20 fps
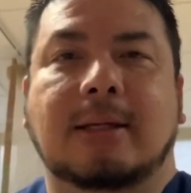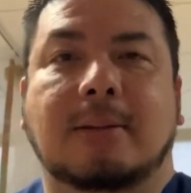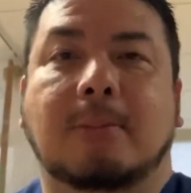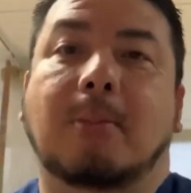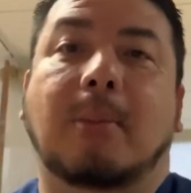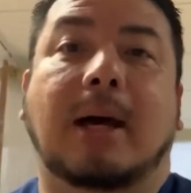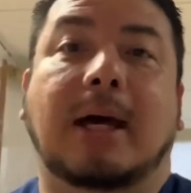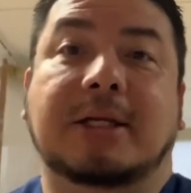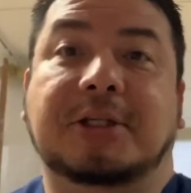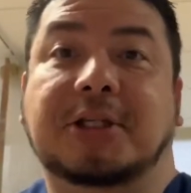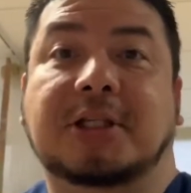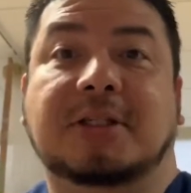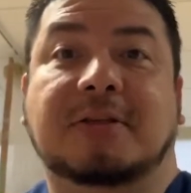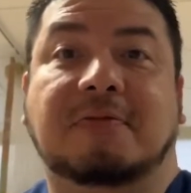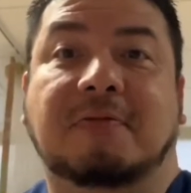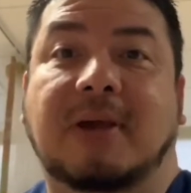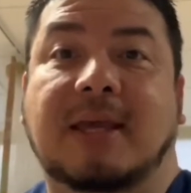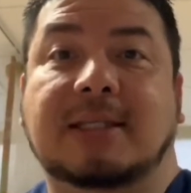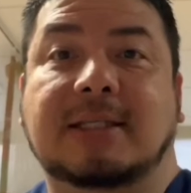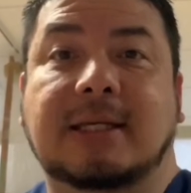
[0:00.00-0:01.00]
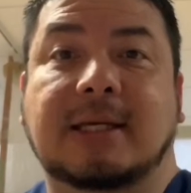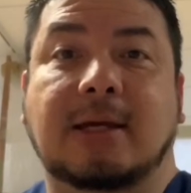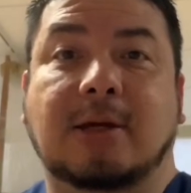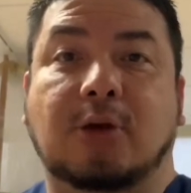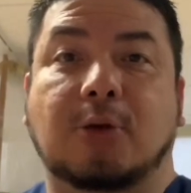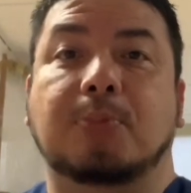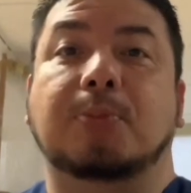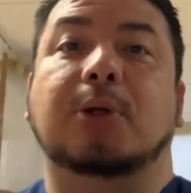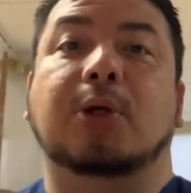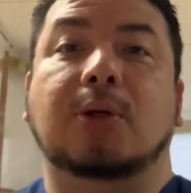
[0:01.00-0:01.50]
by just facing a
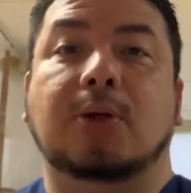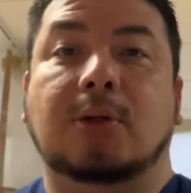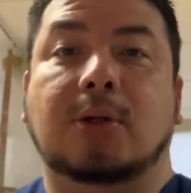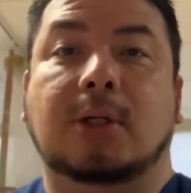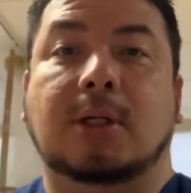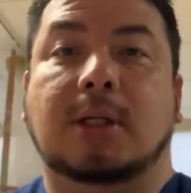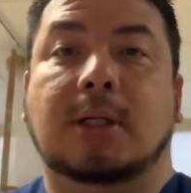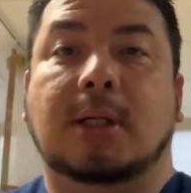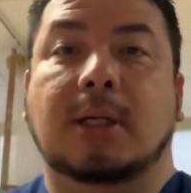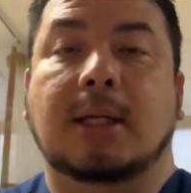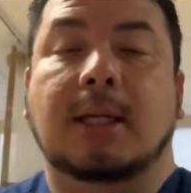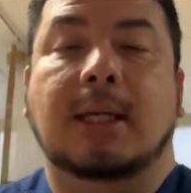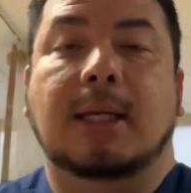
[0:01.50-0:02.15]
computer,